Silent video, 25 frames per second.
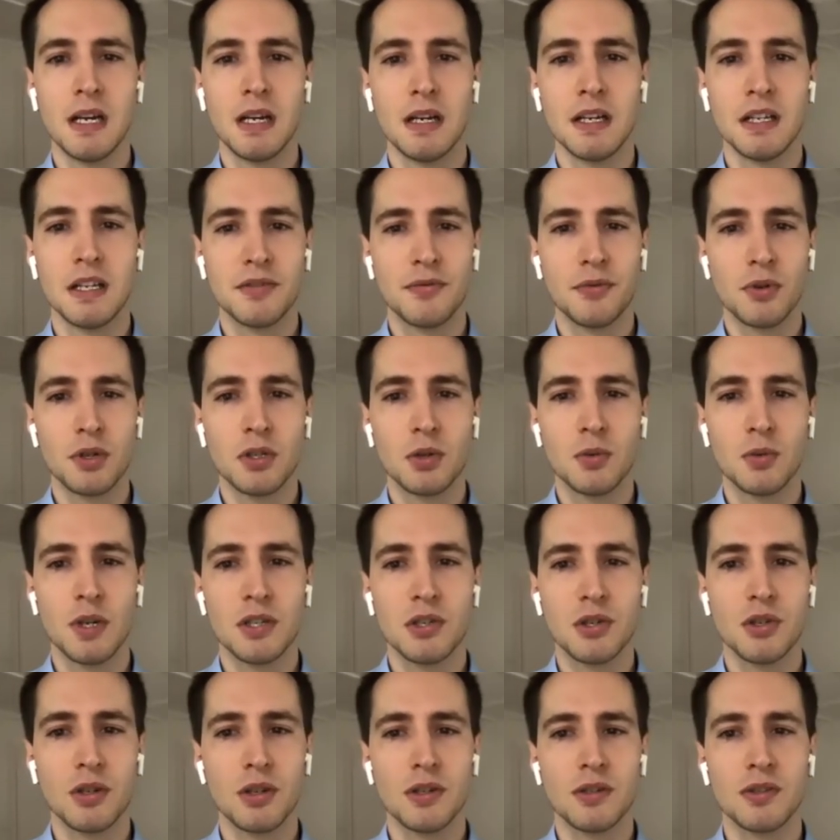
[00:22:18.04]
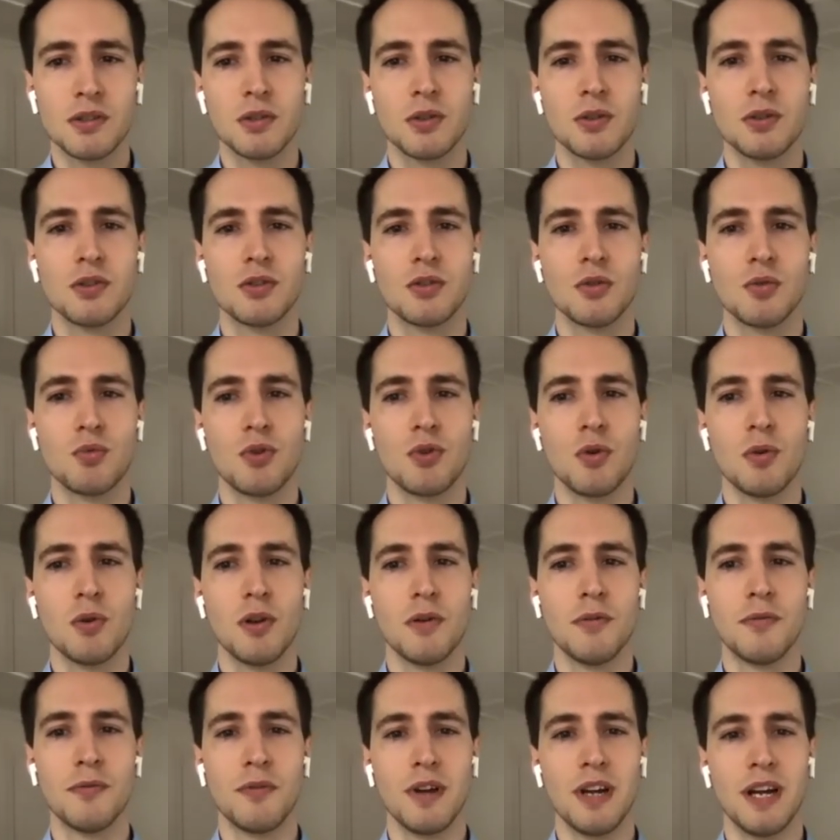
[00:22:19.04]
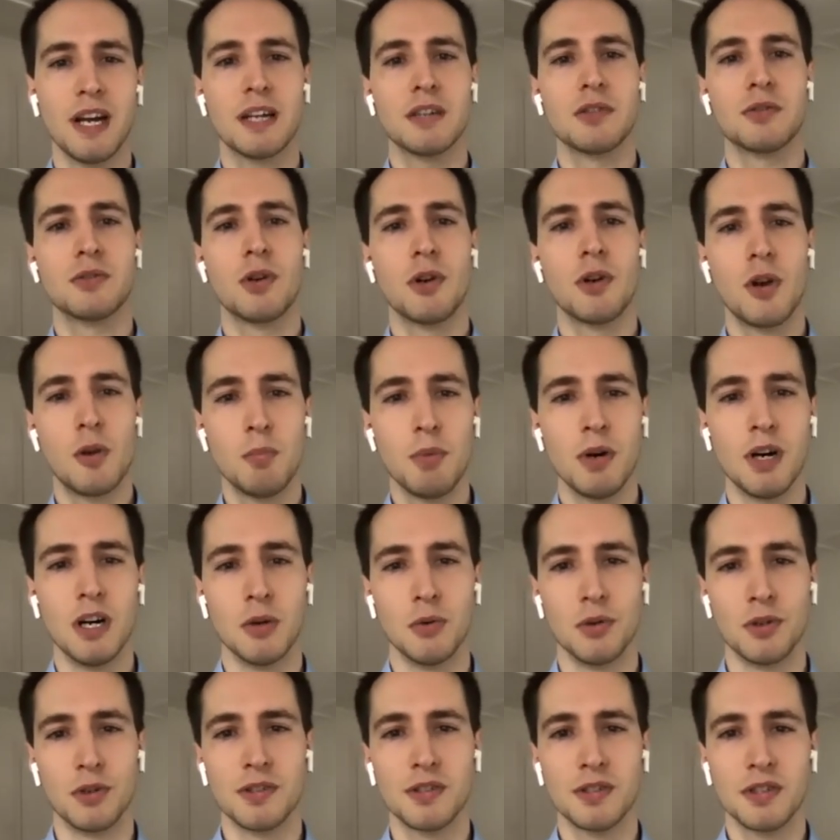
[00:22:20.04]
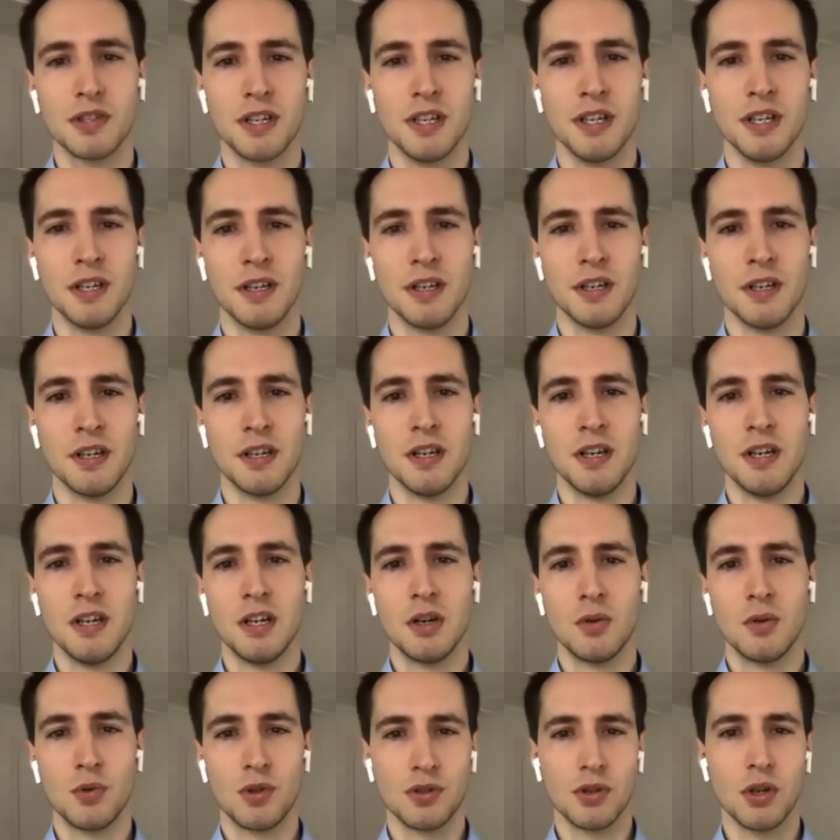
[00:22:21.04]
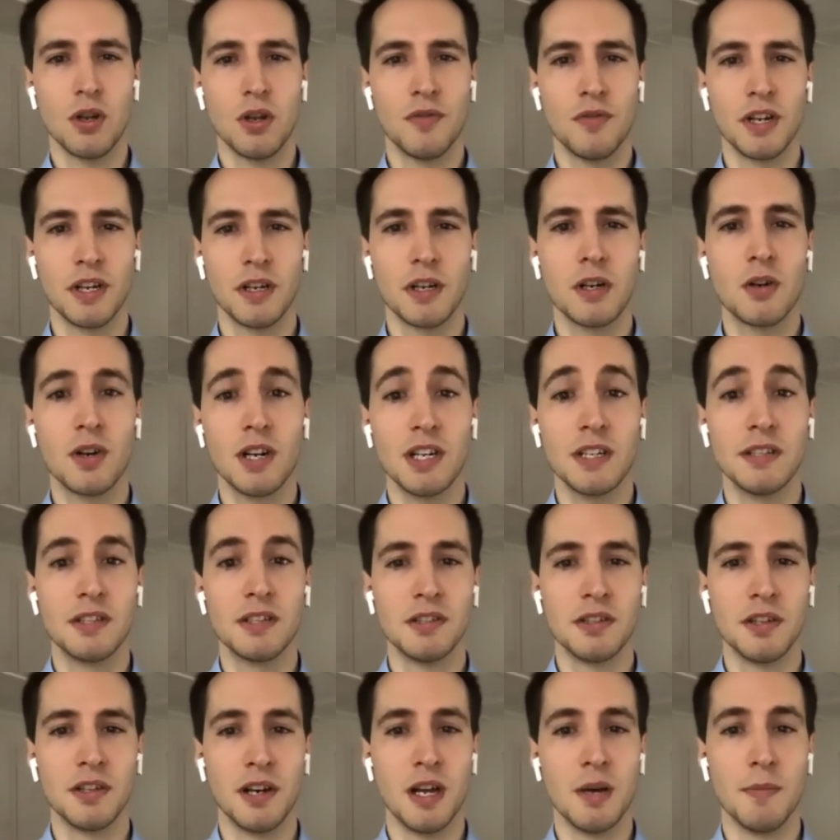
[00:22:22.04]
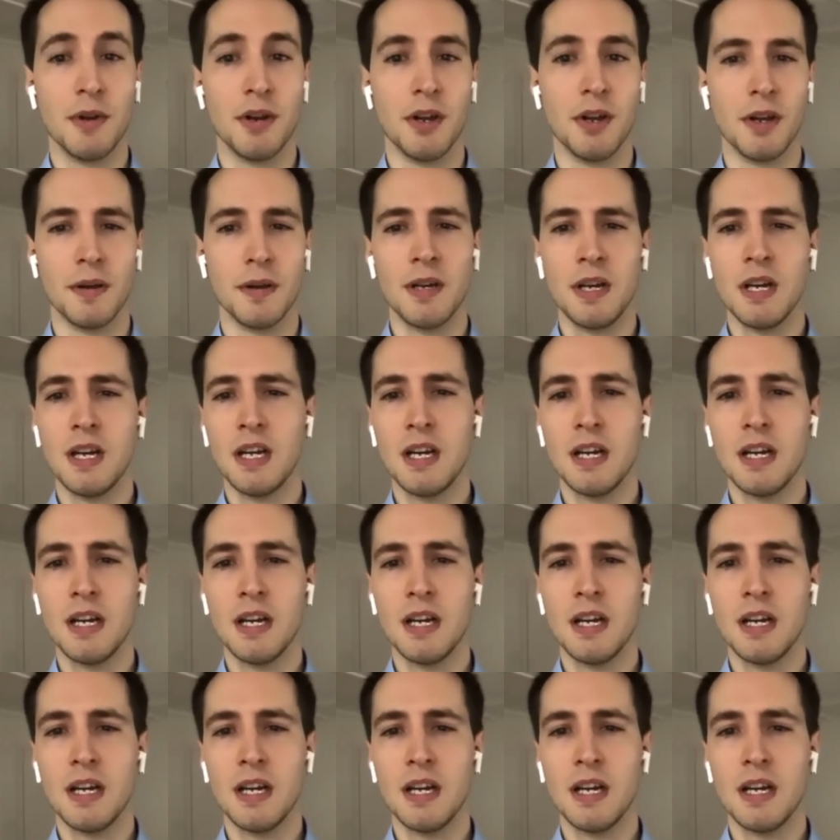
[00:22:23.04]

His first question concerns the role of external powers in resolving the crisis in Lebanon.